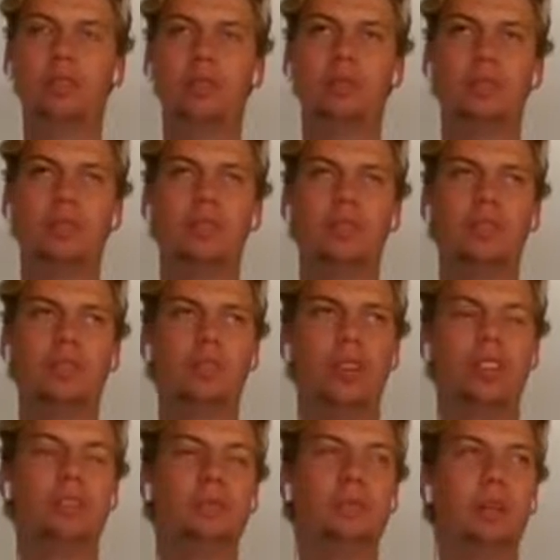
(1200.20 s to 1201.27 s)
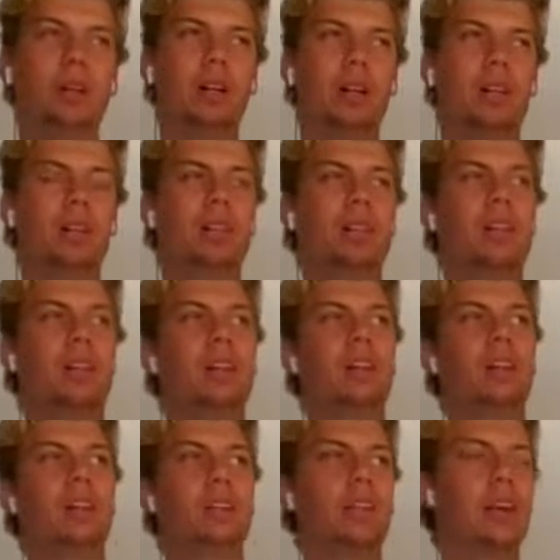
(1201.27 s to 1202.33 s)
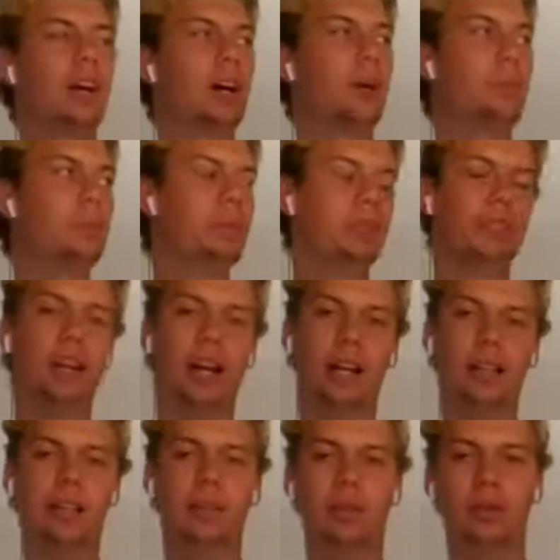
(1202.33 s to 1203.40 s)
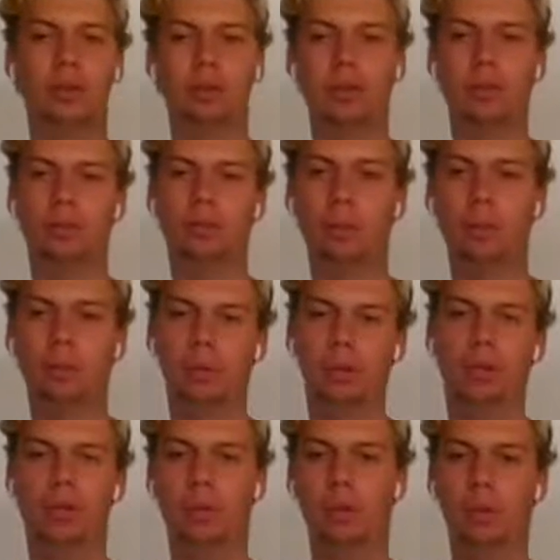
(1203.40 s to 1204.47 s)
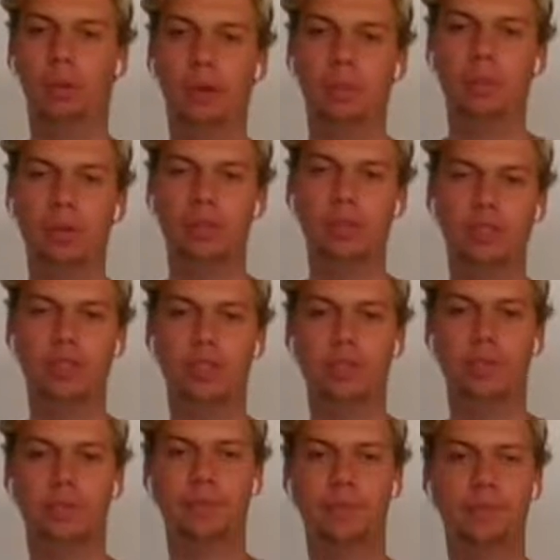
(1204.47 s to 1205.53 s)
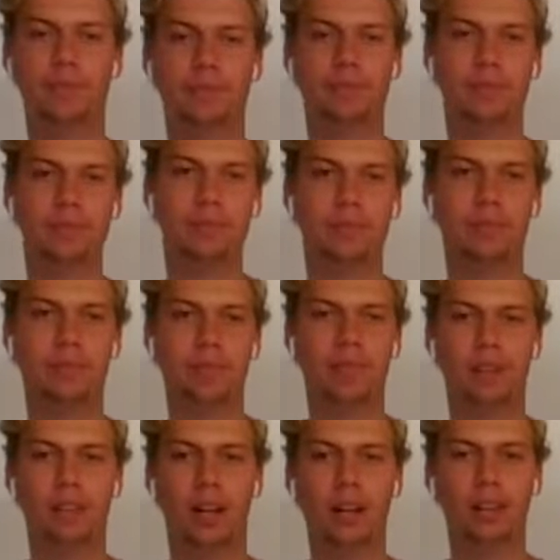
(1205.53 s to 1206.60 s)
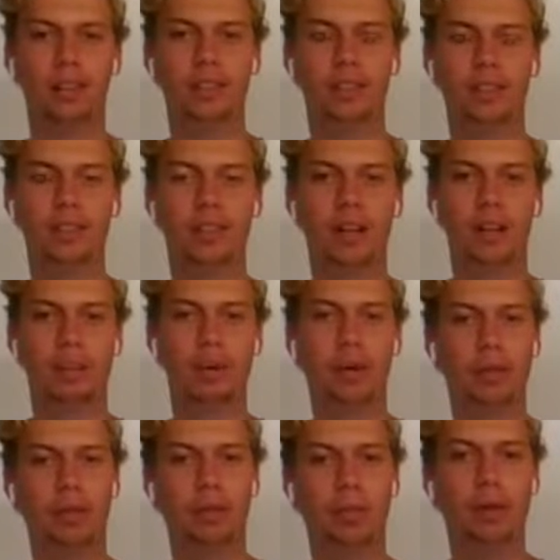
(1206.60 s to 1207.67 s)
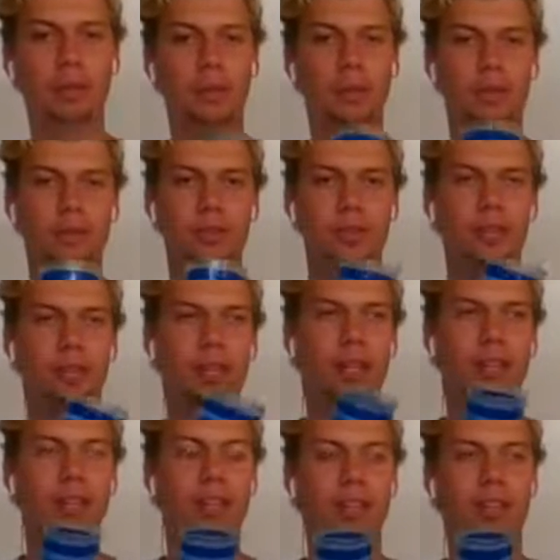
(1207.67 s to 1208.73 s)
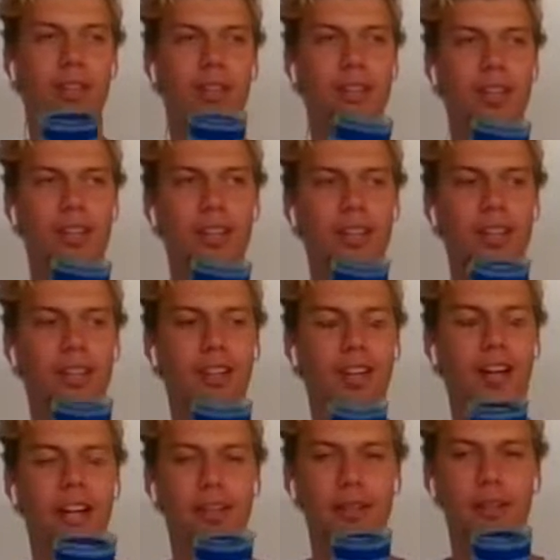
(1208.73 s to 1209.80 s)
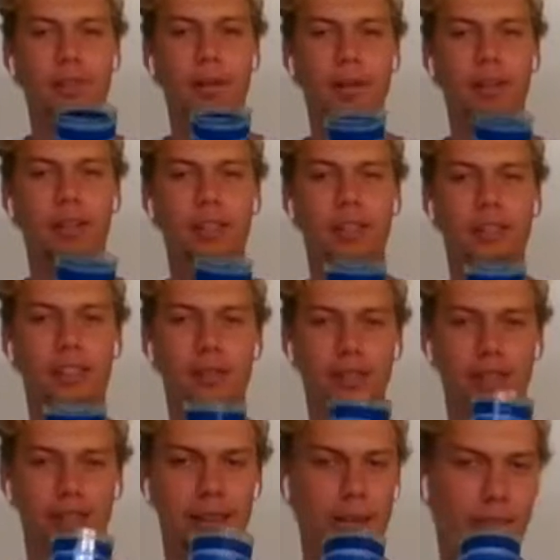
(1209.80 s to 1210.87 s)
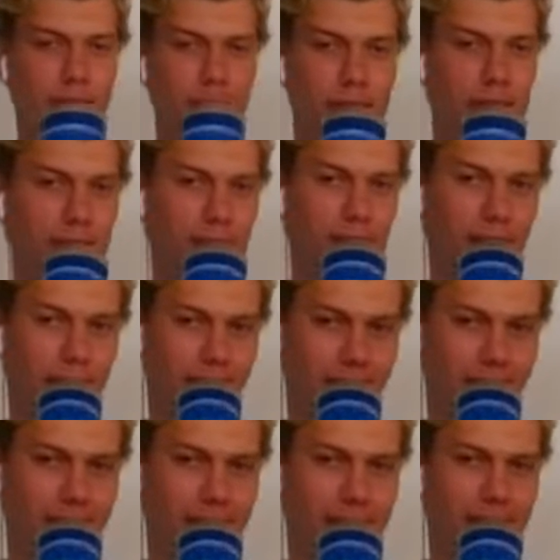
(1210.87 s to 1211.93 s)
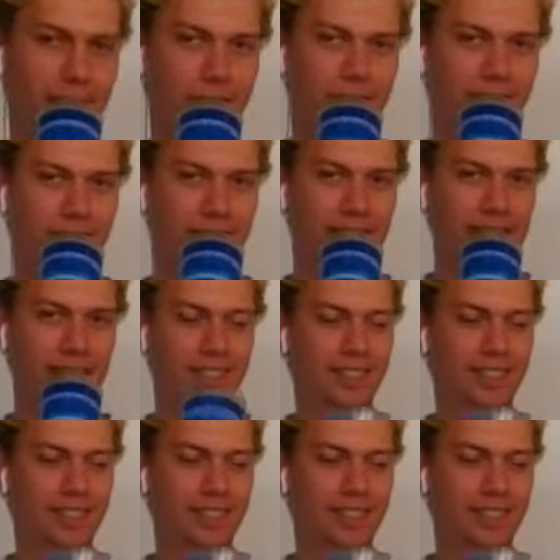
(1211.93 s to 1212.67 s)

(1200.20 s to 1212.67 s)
Twitter and Facebook, they help attract the older people, the boomers. Colin knows all about the boomers. He had experiences with them in Utah, didn't you, Colin?